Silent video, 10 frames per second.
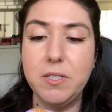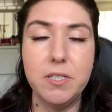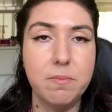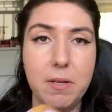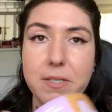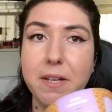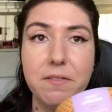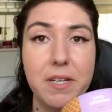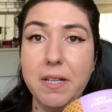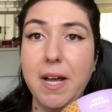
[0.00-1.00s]
It just smells like
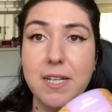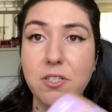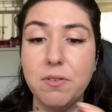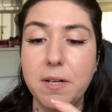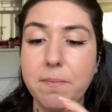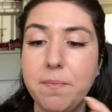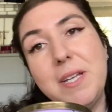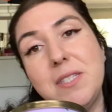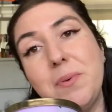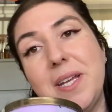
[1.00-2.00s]
vanilla ice cream.
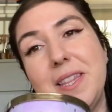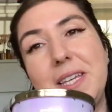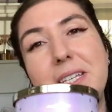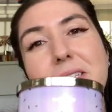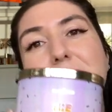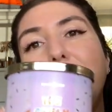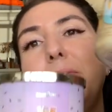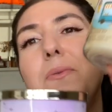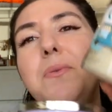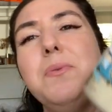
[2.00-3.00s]
Between these
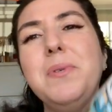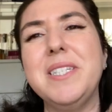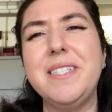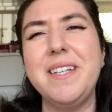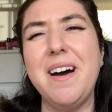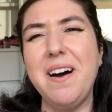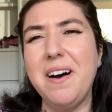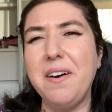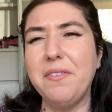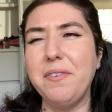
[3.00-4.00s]
two, ooh, it's
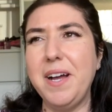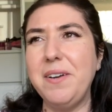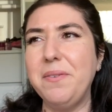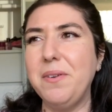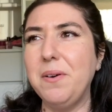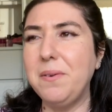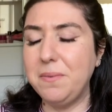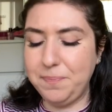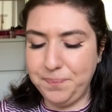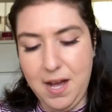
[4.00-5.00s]
tough. I don't
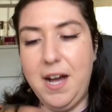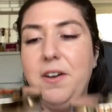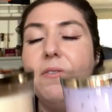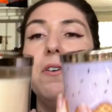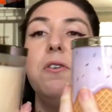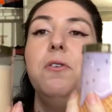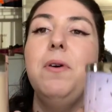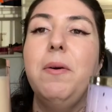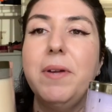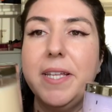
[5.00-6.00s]
know. I don't know who
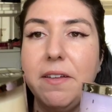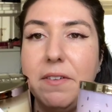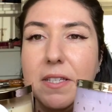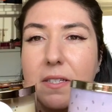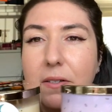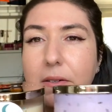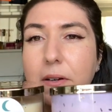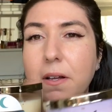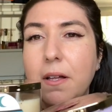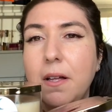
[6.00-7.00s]
I would give it to
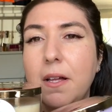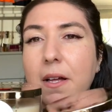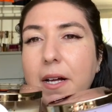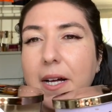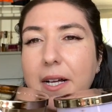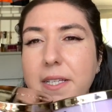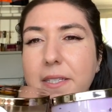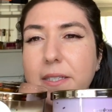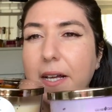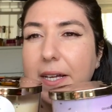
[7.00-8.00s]

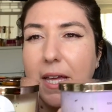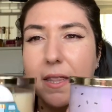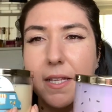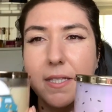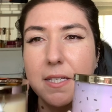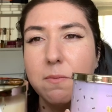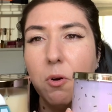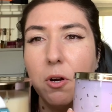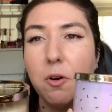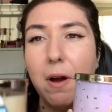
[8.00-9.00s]
because, again, this is
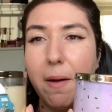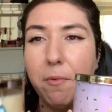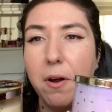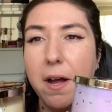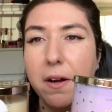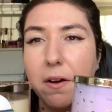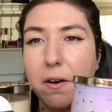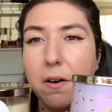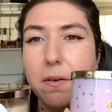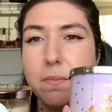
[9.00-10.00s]
more graham
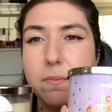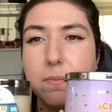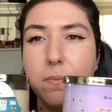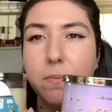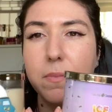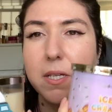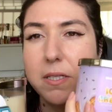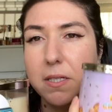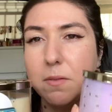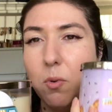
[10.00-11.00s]
cracker.
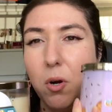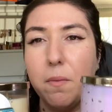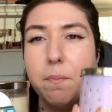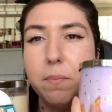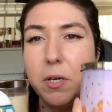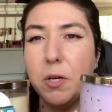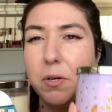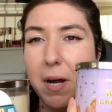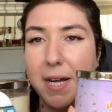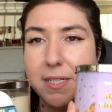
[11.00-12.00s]
This is more
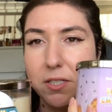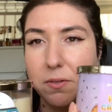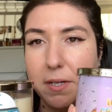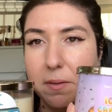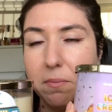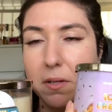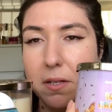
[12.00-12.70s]
pure ice cream.